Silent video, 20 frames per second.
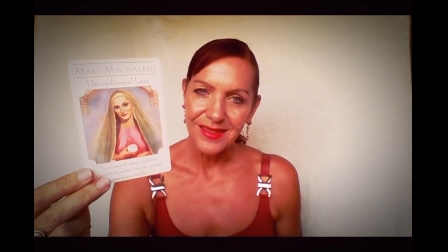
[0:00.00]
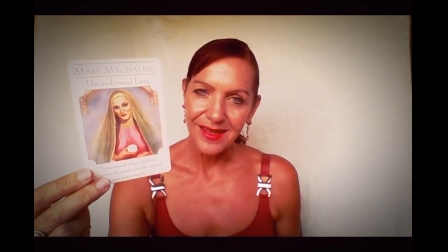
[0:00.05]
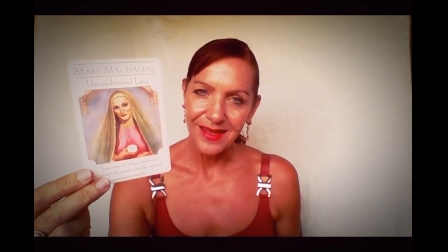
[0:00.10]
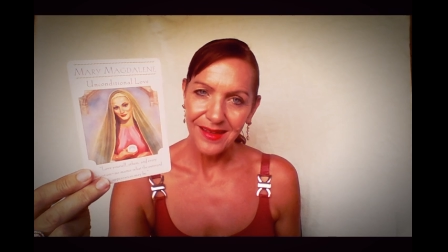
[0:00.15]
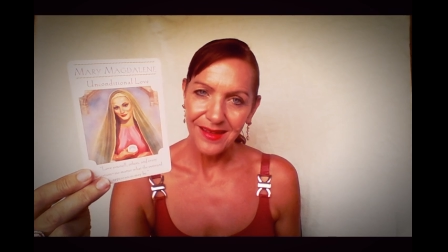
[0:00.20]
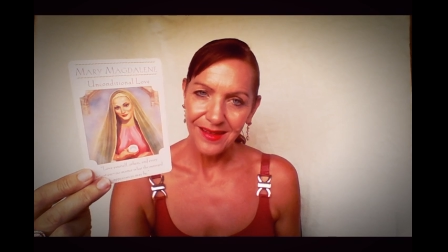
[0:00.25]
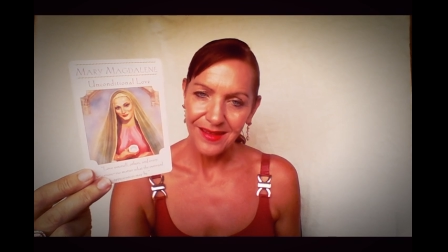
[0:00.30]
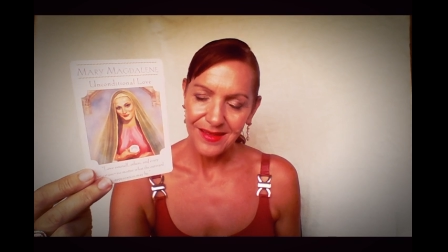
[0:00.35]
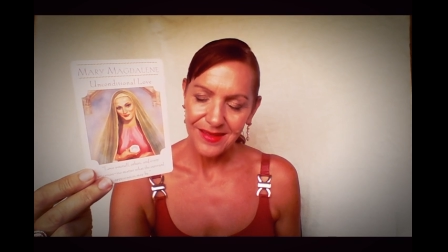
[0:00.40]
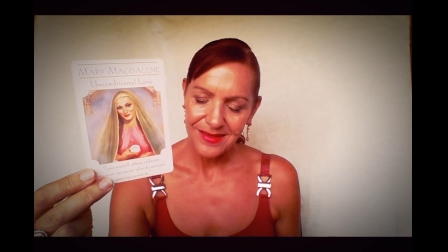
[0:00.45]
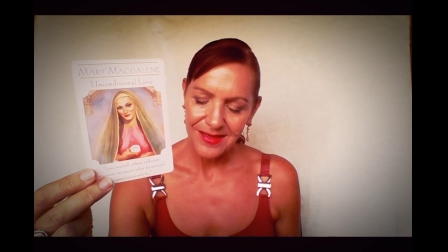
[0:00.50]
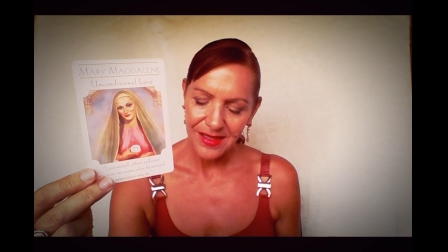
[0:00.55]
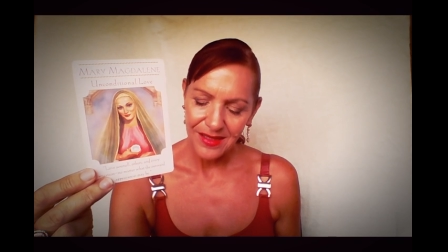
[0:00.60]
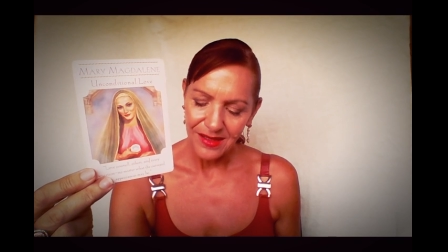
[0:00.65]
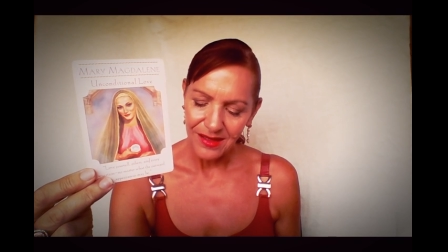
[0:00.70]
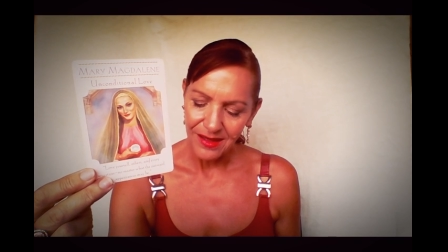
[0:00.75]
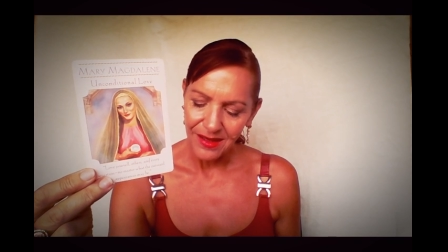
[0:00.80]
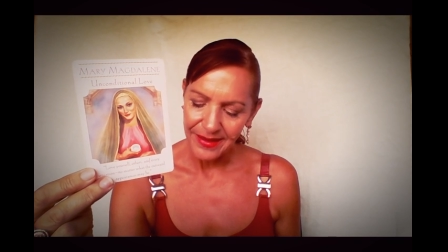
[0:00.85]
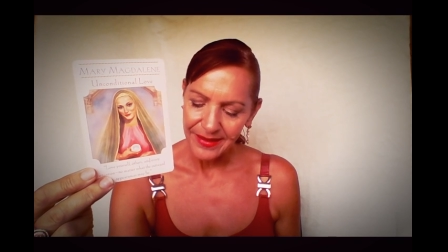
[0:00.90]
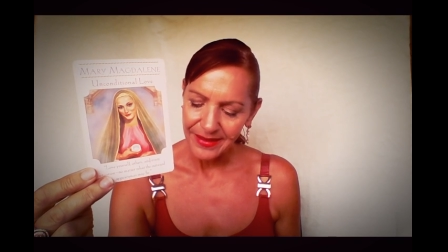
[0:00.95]
Yeah, see the
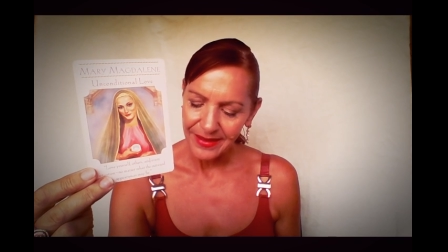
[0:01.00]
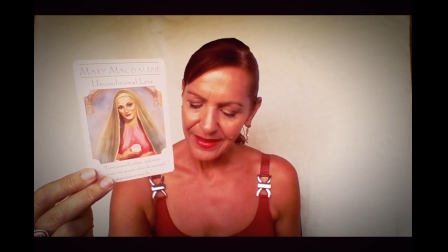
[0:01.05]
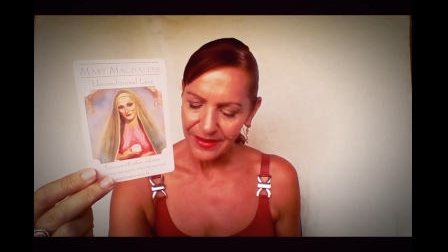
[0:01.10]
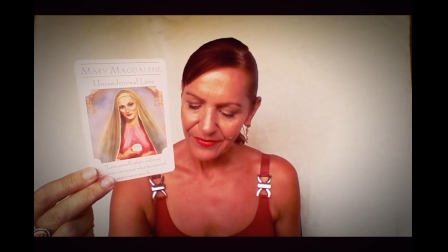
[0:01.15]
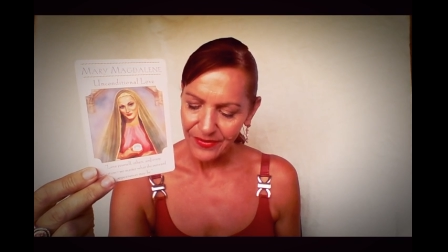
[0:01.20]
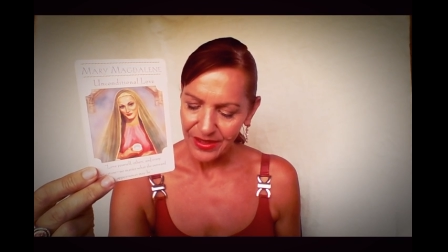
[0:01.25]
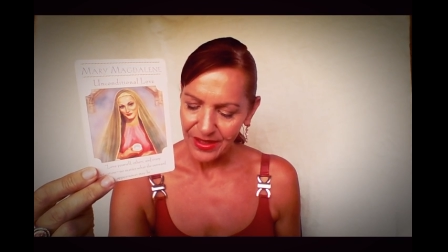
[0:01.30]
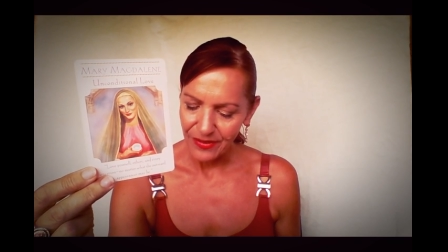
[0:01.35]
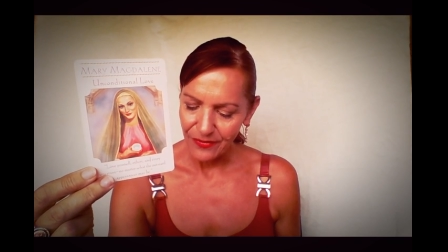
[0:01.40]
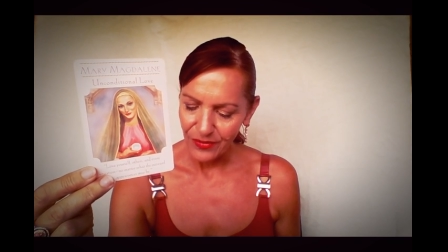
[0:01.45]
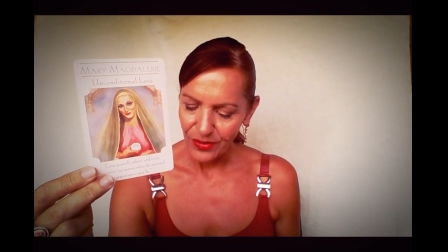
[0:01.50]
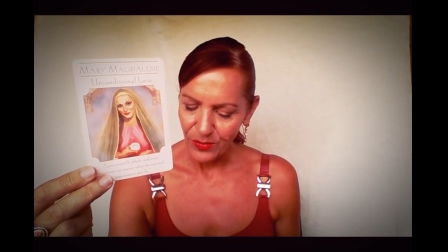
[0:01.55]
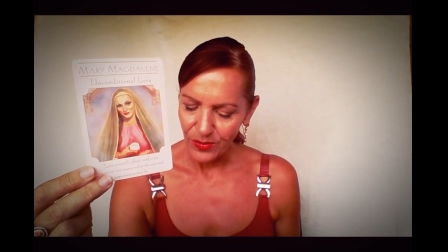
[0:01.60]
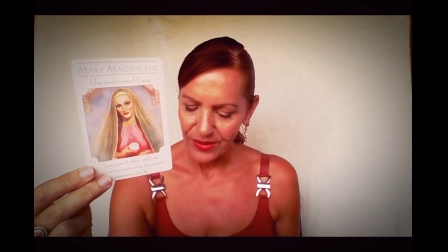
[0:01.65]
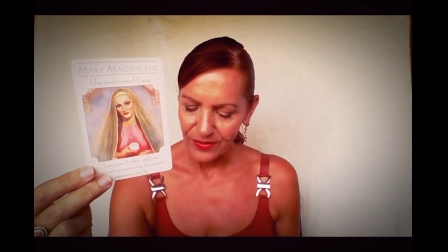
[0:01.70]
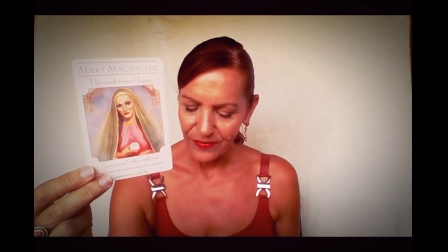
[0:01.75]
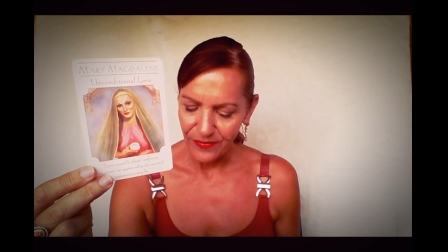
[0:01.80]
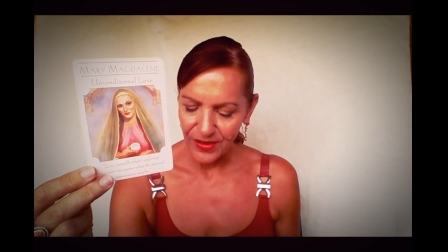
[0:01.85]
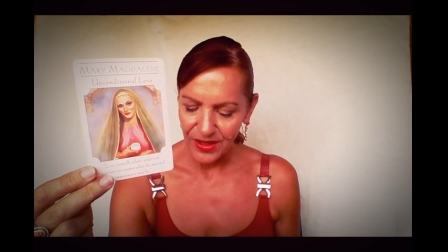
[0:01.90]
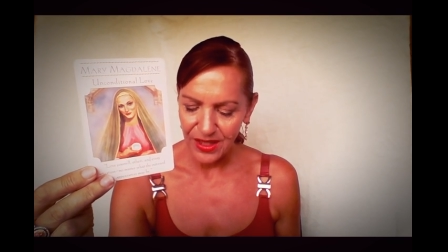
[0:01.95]
light and love in
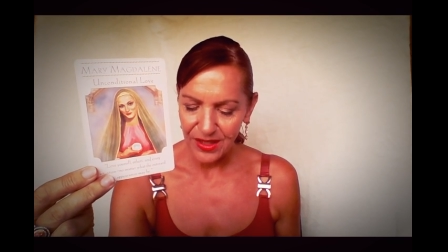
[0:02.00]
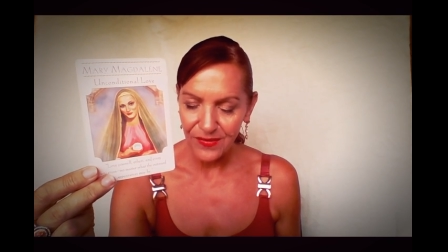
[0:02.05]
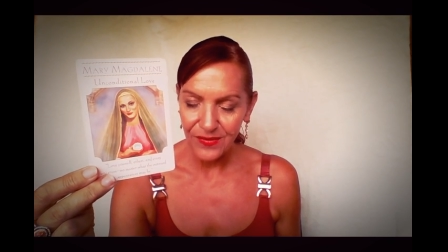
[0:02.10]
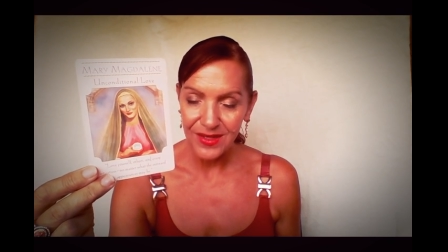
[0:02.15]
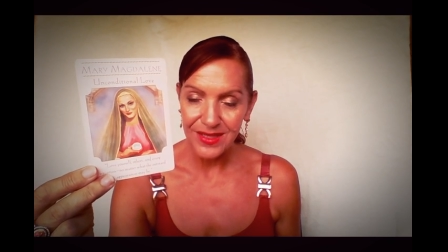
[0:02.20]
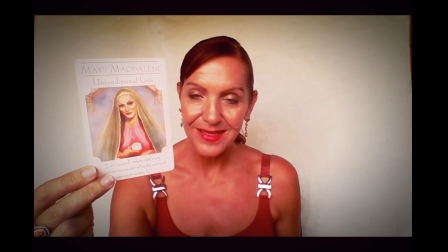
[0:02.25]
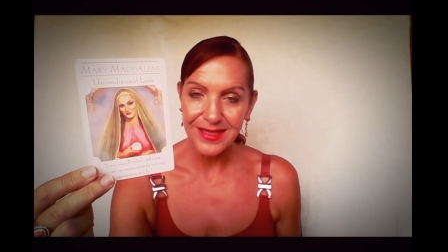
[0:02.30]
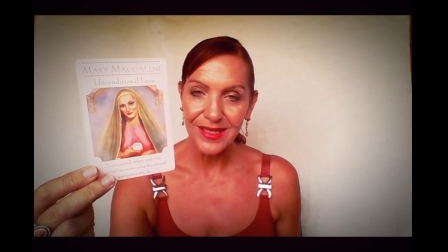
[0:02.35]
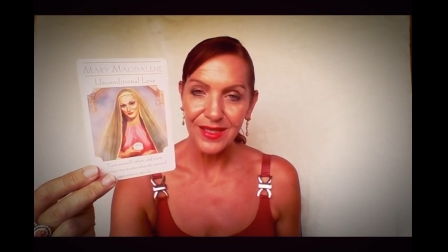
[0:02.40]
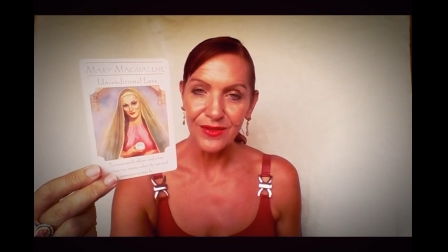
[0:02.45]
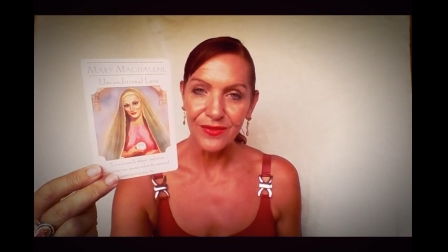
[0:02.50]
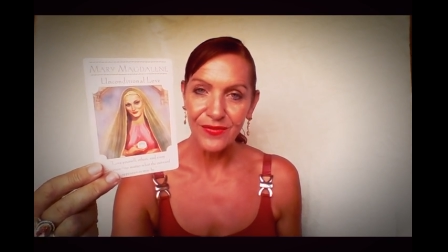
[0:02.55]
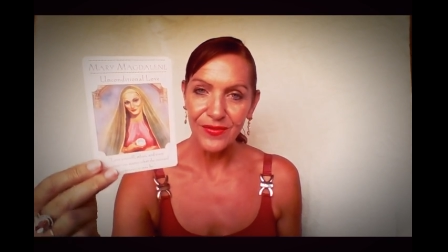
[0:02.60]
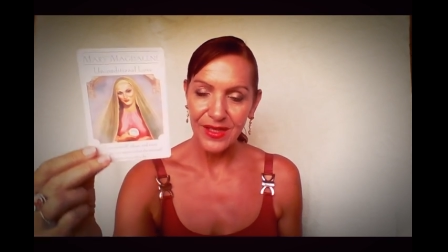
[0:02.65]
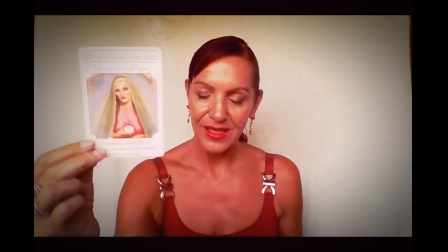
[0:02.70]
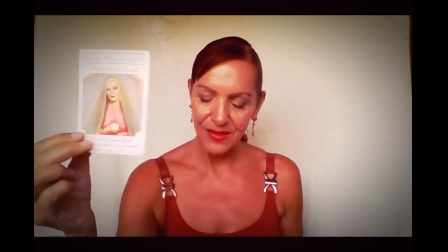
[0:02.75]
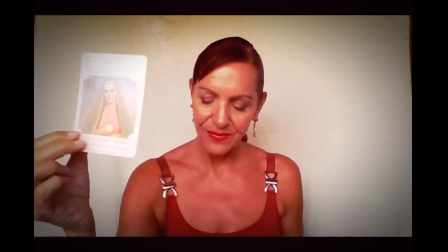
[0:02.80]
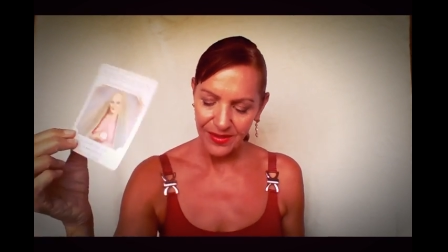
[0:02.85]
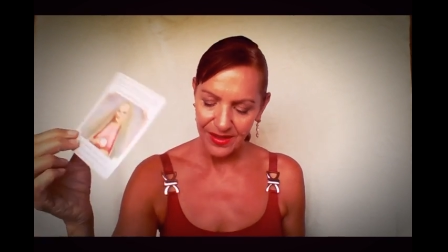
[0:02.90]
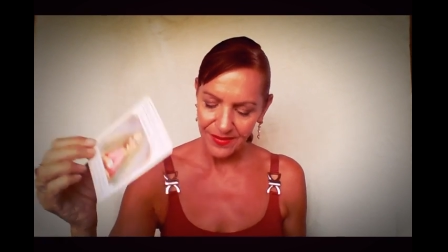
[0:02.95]
everyone. Forgive yourself,
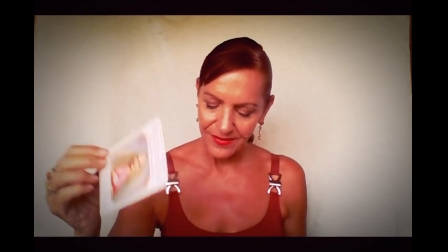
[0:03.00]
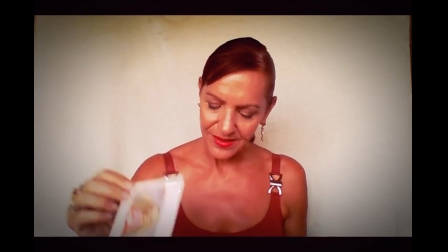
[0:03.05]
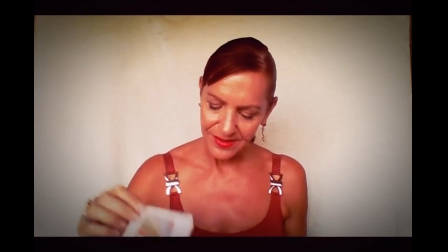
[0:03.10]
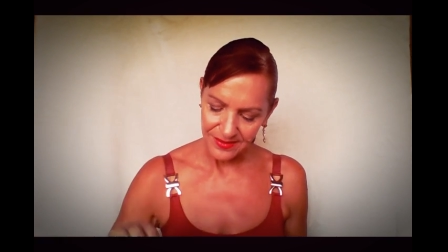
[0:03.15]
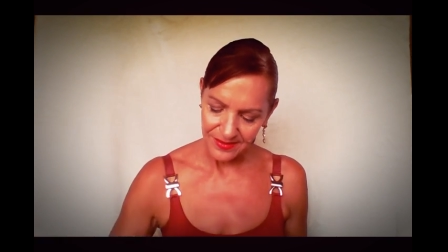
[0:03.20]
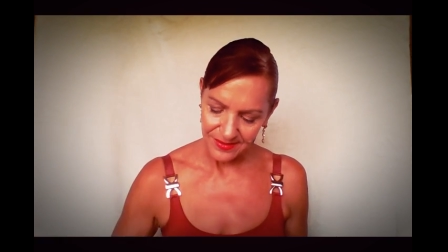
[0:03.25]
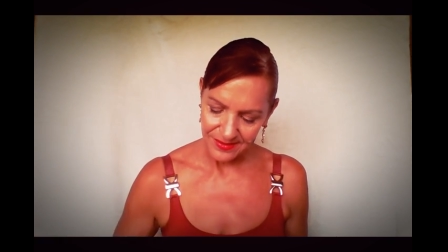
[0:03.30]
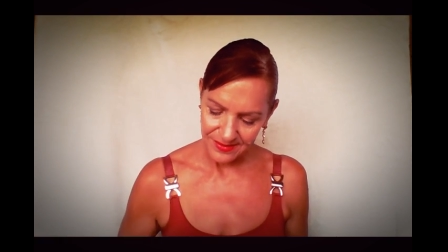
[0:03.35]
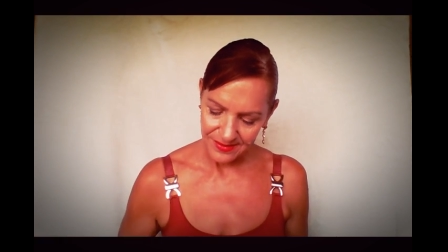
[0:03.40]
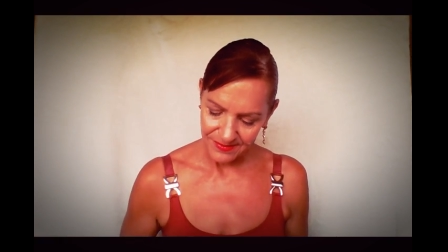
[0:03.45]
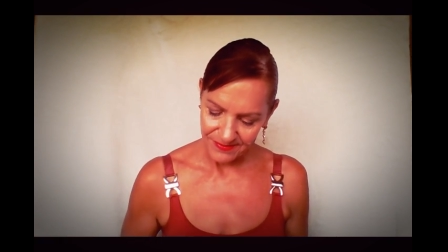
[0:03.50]
forgive others.